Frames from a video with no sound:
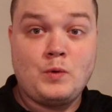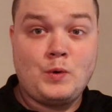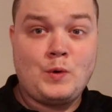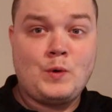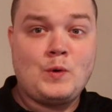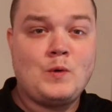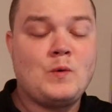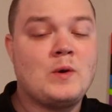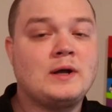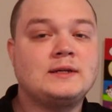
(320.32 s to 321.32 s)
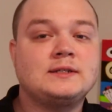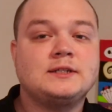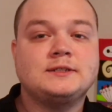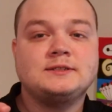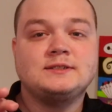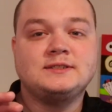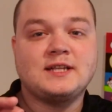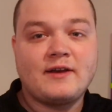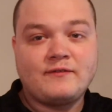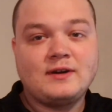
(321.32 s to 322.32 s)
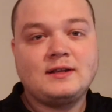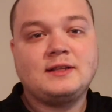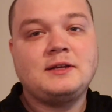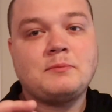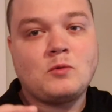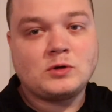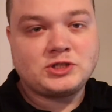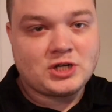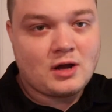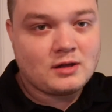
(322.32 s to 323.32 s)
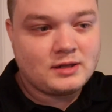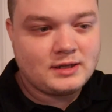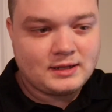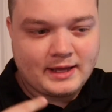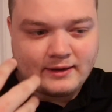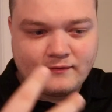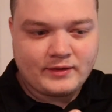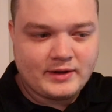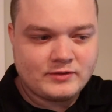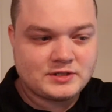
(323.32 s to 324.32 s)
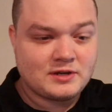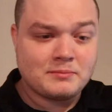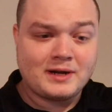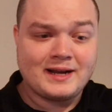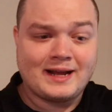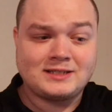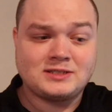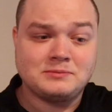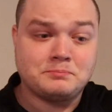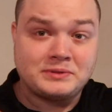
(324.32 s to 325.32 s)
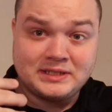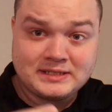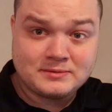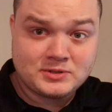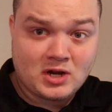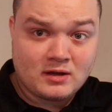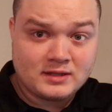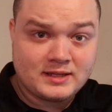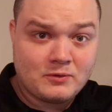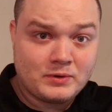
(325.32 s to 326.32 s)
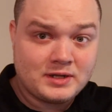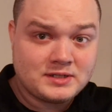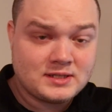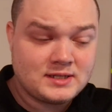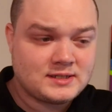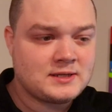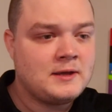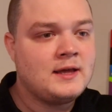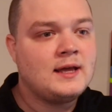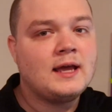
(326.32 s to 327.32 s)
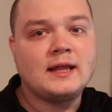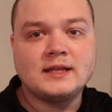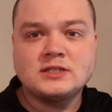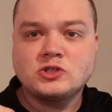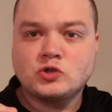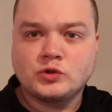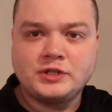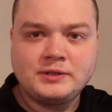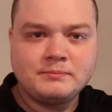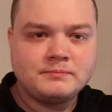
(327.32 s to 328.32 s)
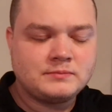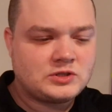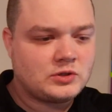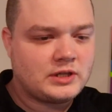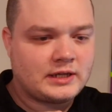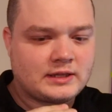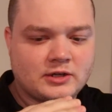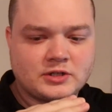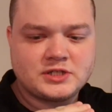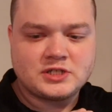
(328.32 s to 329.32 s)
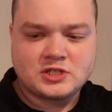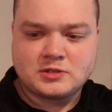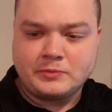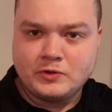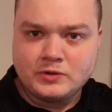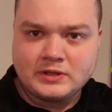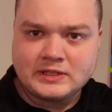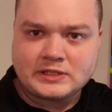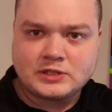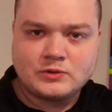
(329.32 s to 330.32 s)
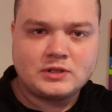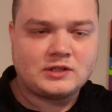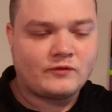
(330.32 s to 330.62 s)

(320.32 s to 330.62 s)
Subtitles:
Woo! Definitely more chocolate-like flavors. There might actually be some chocolate that went into this. It is a cream, so like there is a smoothness to it.